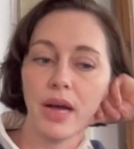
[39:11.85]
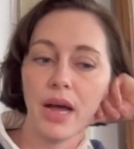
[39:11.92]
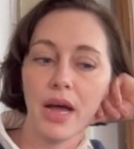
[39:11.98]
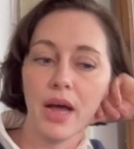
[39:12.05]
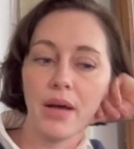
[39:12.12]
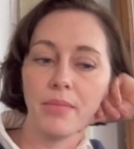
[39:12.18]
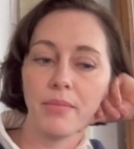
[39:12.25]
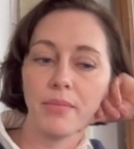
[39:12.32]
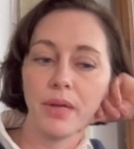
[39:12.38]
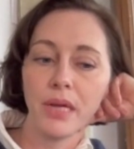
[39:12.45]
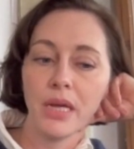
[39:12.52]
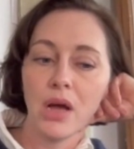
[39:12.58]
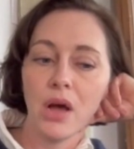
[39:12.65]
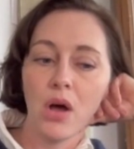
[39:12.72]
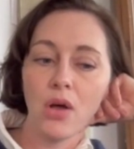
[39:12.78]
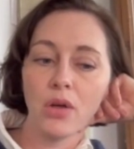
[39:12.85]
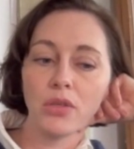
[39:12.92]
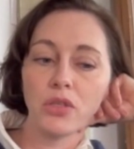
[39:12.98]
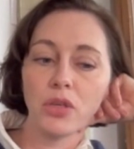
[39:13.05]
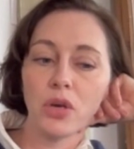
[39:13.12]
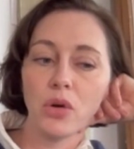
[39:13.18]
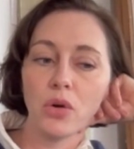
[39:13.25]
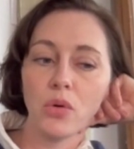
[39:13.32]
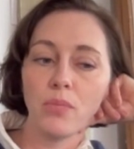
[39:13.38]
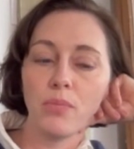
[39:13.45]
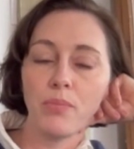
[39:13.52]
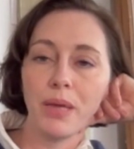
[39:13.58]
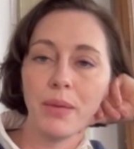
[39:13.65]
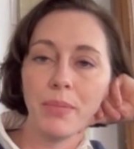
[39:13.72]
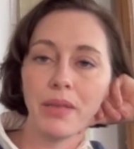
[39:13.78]
Um, also,
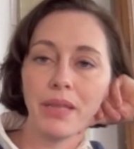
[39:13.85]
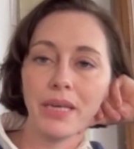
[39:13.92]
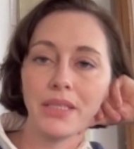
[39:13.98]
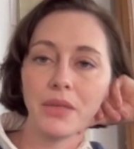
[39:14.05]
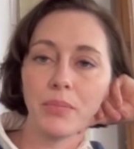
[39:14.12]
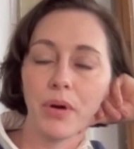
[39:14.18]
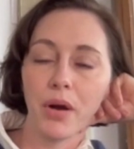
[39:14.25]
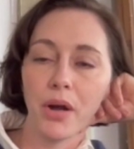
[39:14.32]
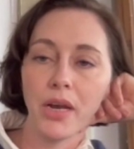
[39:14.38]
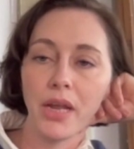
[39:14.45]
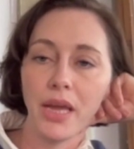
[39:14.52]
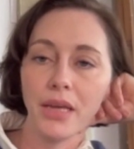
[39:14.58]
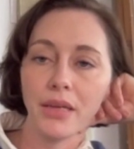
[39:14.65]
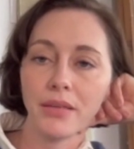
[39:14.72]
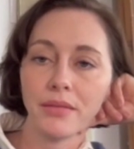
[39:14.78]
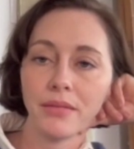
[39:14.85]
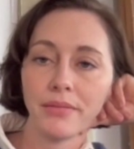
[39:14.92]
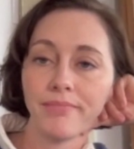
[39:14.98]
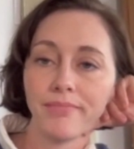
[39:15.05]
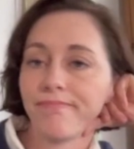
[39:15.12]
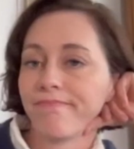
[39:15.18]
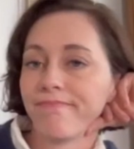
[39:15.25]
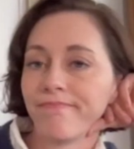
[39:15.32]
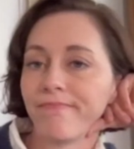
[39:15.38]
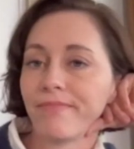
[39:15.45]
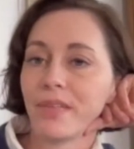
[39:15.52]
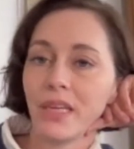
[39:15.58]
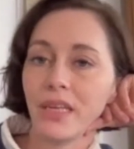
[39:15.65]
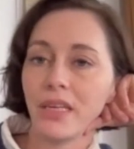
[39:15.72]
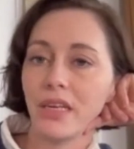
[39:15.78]
people like to party,
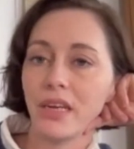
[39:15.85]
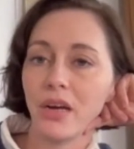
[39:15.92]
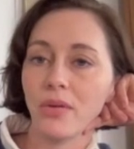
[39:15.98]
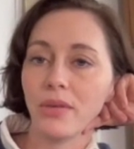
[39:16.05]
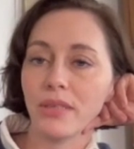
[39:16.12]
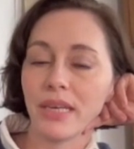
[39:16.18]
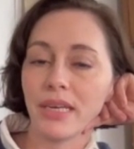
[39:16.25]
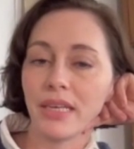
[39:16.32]
you know, it's